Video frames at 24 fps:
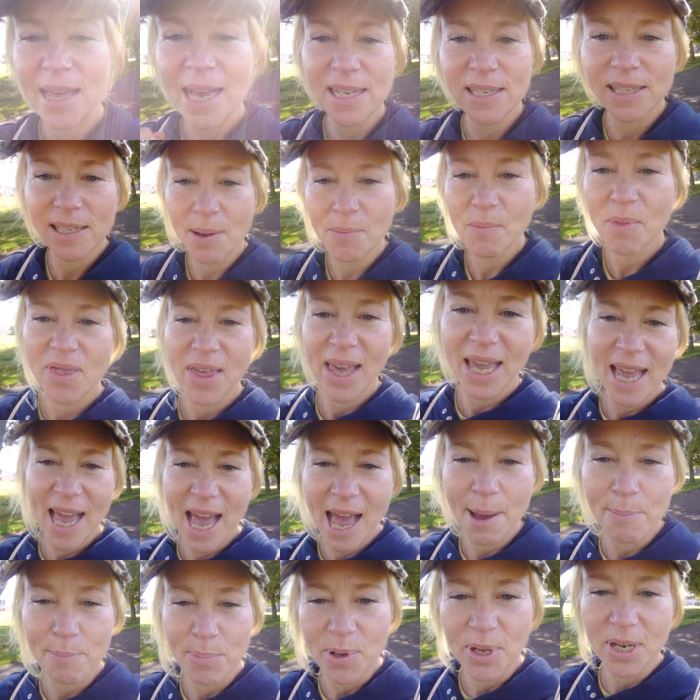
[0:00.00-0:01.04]
that something
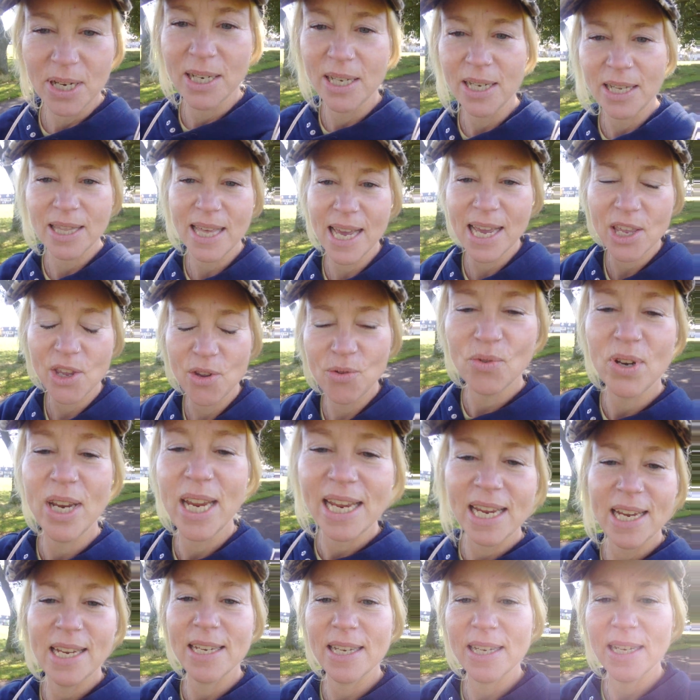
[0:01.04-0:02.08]
happened that you
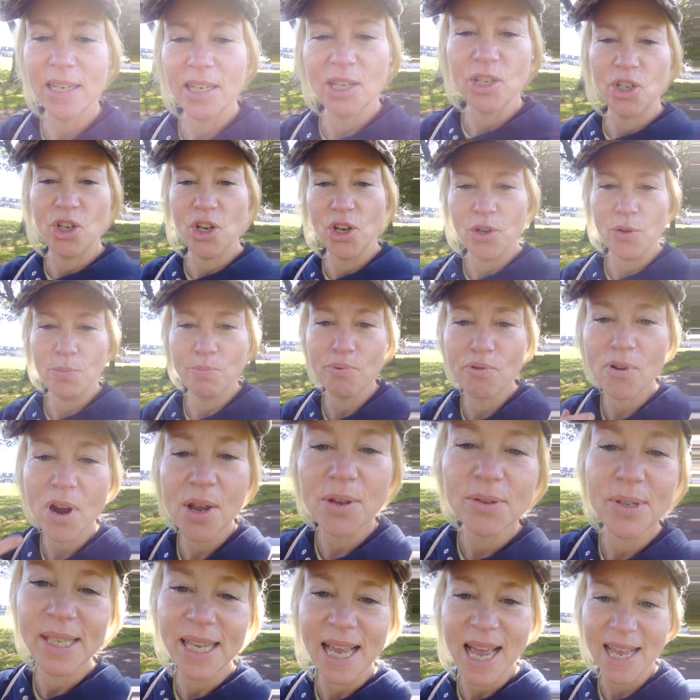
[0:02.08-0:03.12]
need to
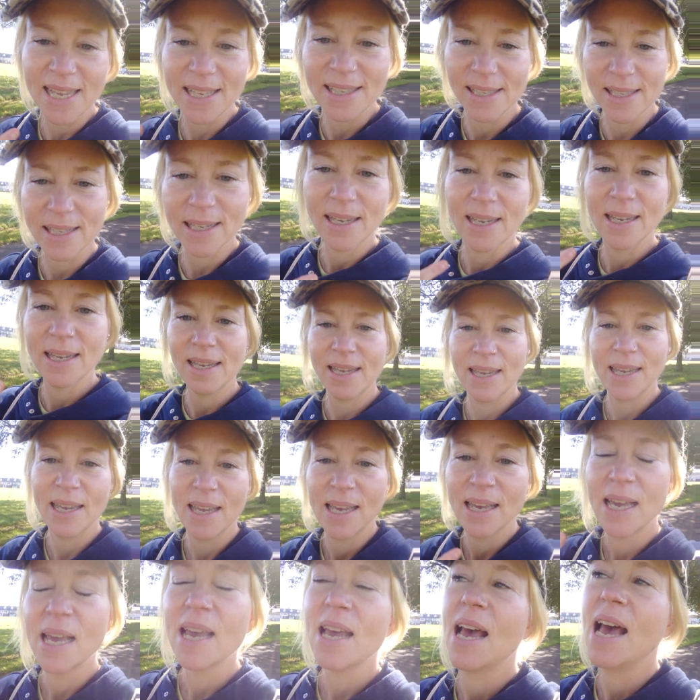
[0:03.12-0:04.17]
process
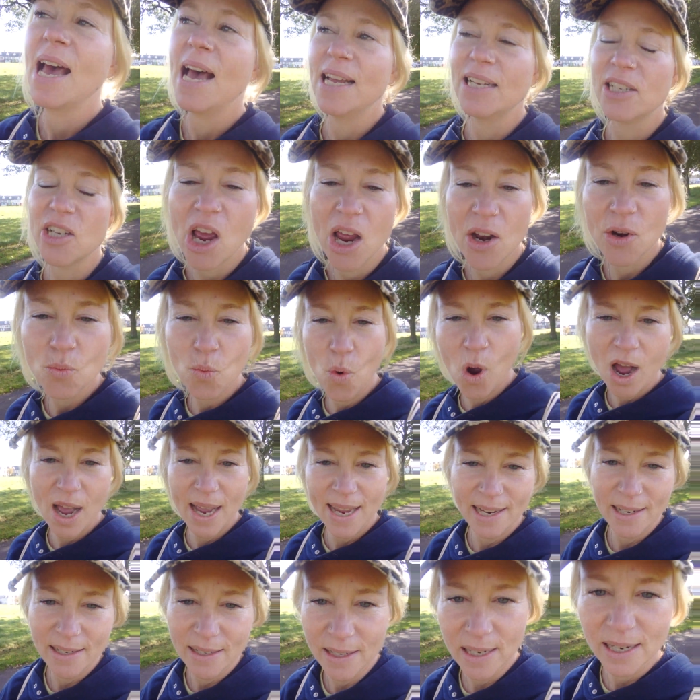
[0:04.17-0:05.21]
and
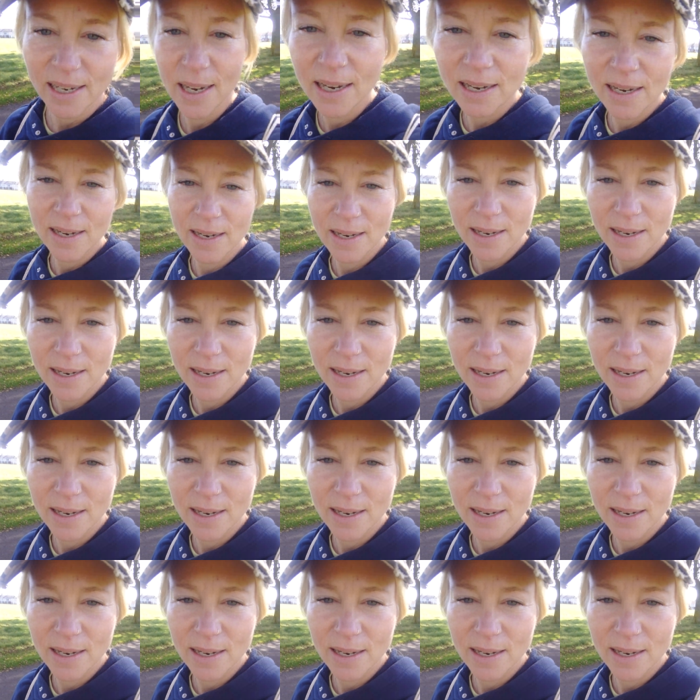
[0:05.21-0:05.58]
unwind.